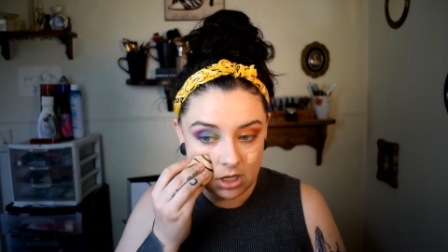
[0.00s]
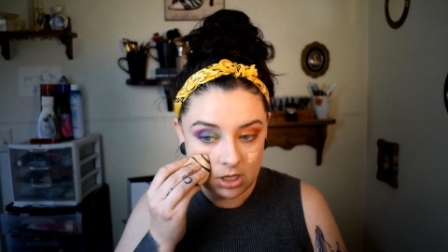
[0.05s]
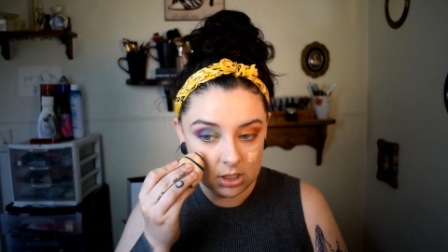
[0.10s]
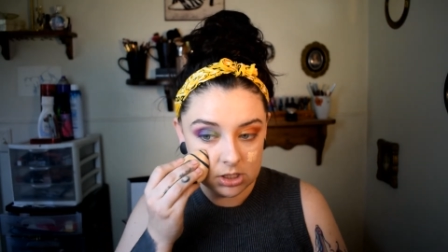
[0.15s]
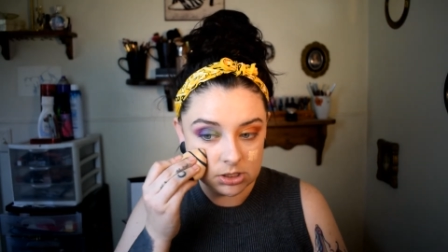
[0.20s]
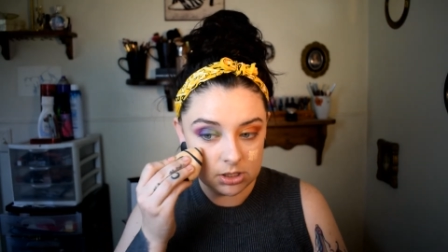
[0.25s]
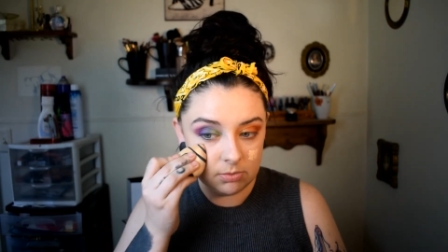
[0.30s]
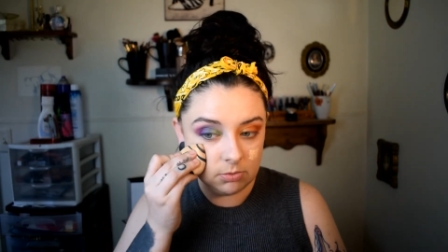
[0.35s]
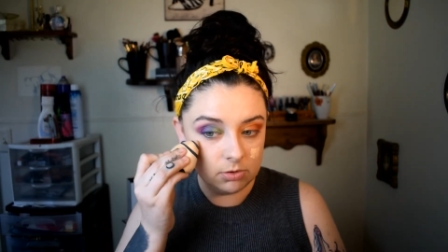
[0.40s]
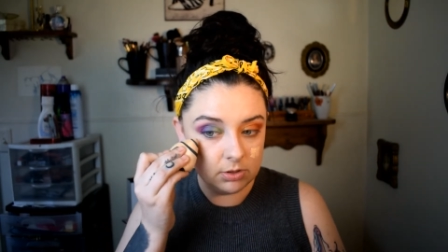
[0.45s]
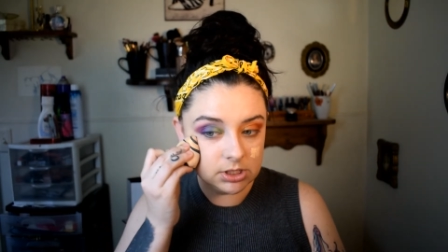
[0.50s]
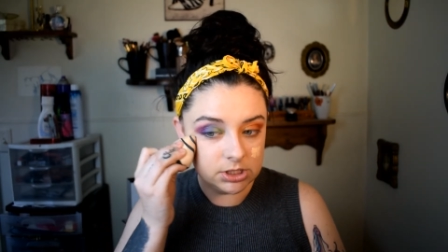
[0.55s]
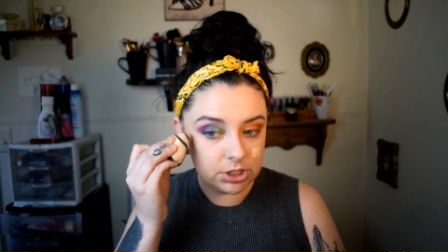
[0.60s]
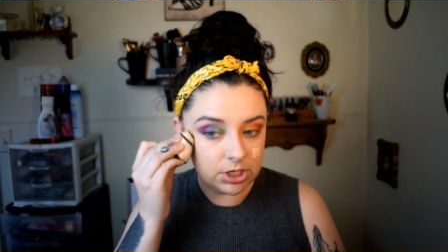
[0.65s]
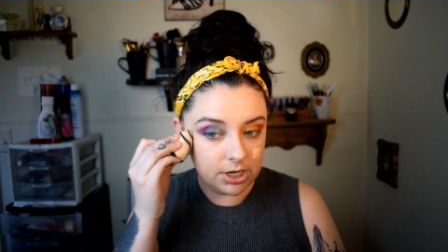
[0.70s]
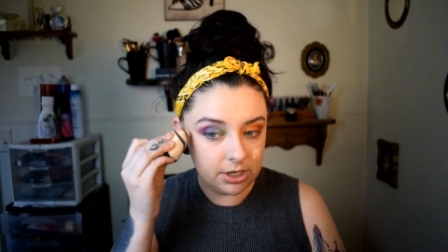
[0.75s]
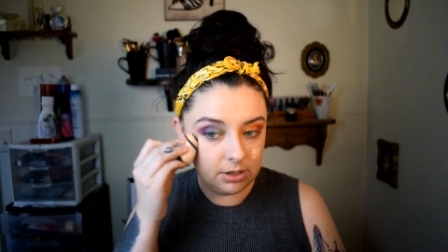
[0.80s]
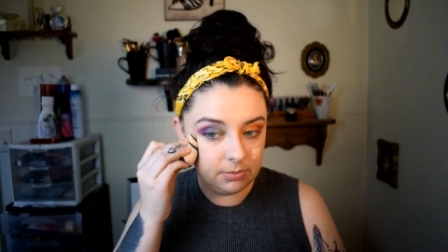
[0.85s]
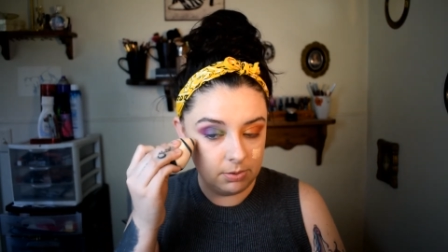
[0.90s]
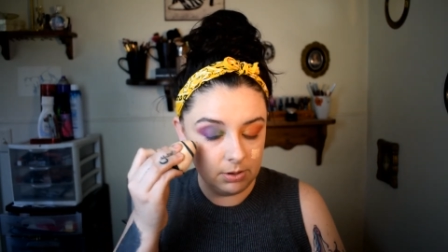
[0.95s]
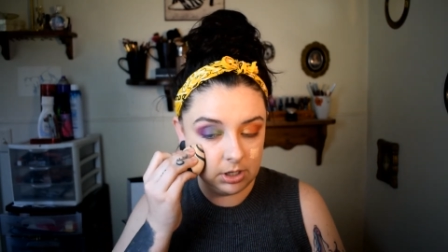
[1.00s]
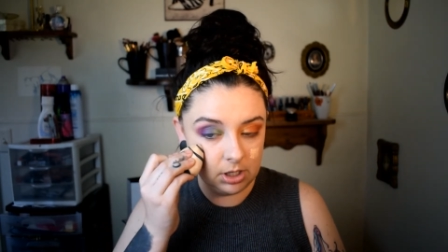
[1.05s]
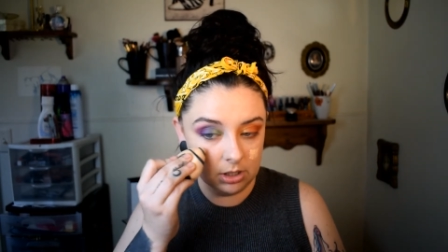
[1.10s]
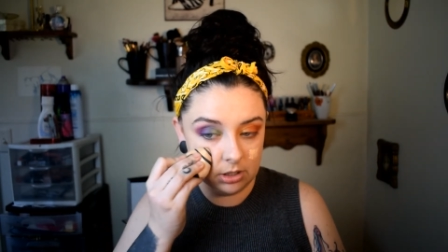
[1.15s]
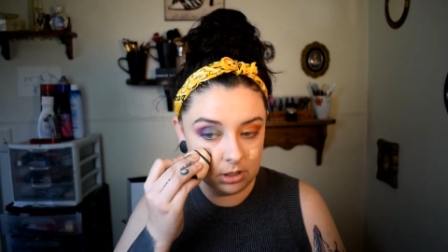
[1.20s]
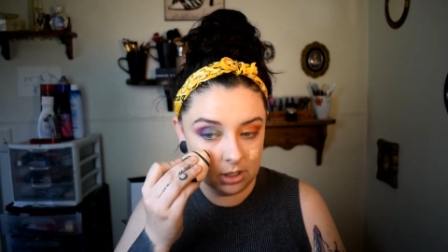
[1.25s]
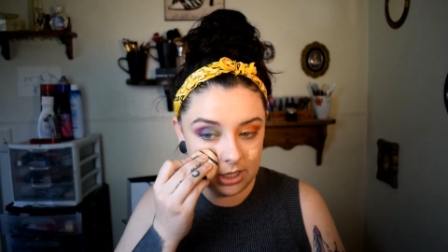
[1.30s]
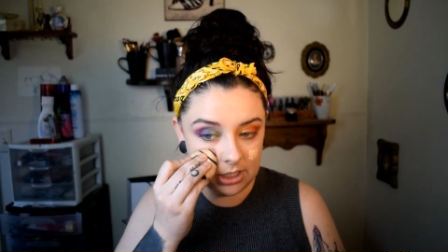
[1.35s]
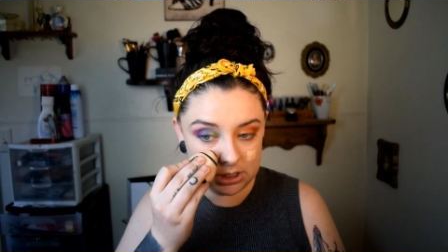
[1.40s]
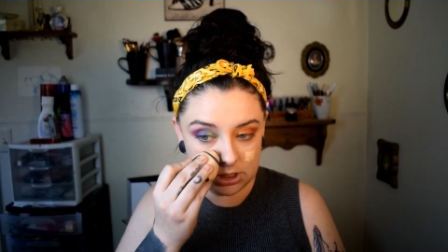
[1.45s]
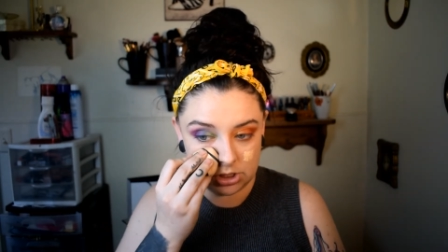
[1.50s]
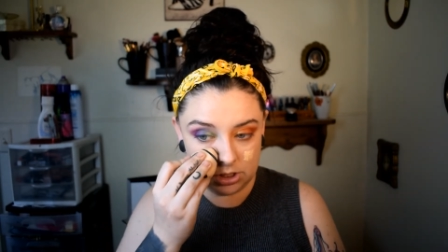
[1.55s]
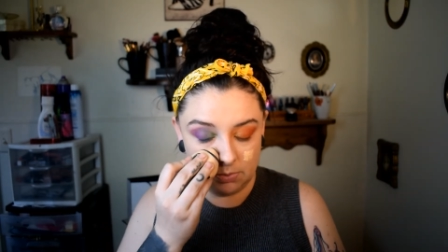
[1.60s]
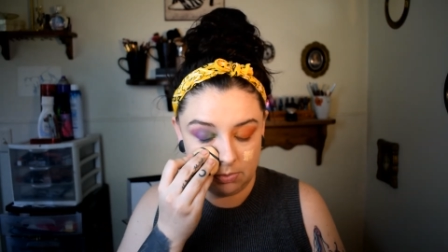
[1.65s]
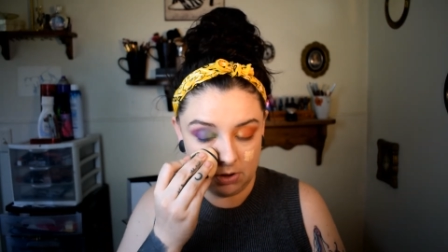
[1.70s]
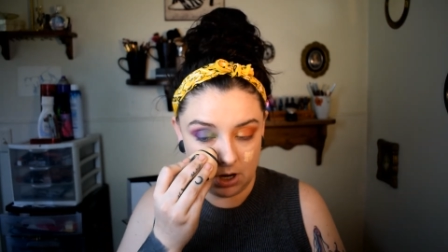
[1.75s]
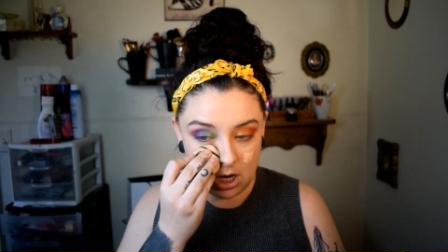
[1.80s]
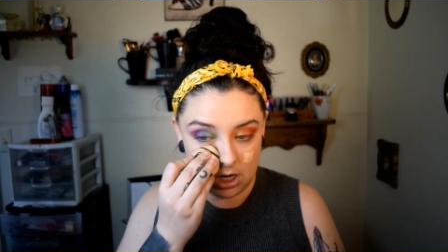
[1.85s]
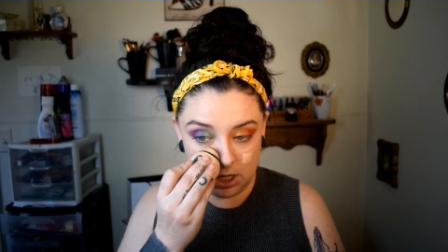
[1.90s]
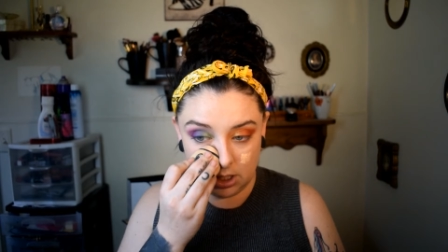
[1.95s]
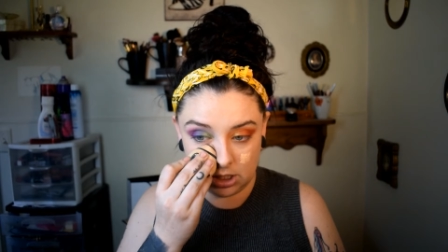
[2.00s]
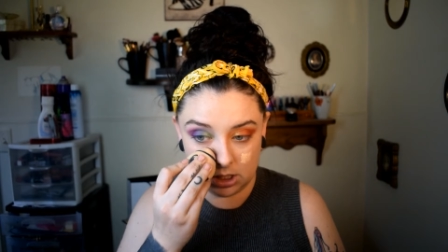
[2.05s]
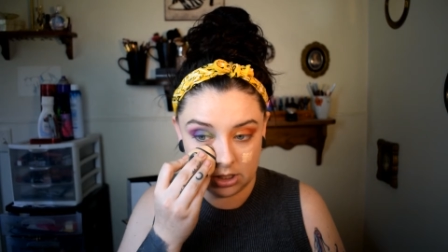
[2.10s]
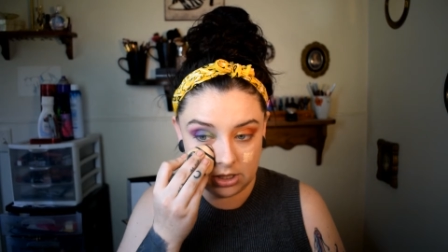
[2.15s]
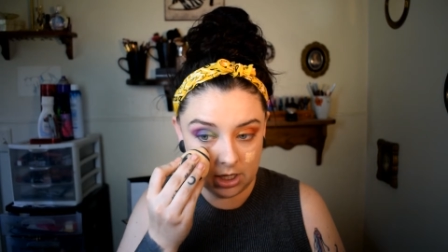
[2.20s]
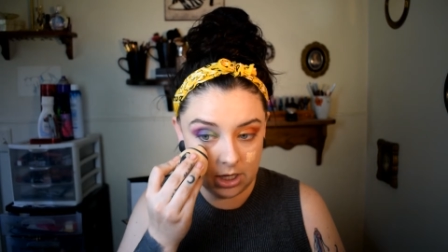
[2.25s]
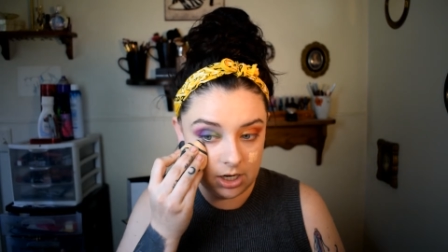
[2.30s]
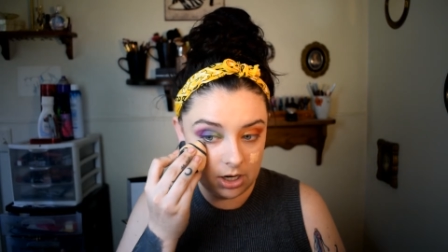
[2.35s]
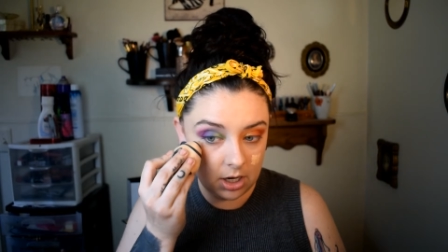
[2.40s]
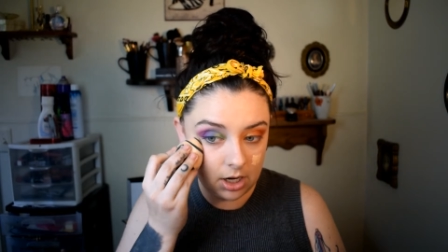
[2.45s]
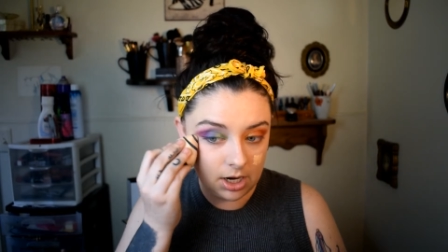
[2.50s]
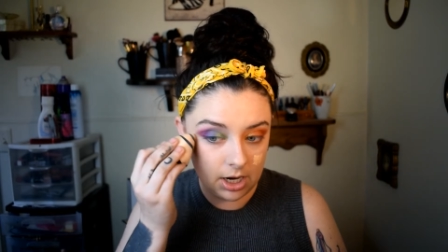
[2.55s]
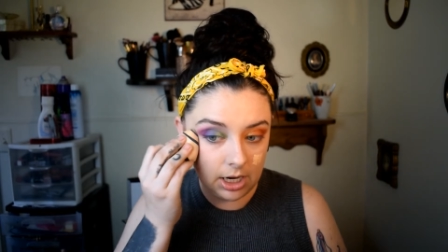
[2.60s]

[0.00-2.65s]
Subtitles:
So I'm always trying to put a little extra product there,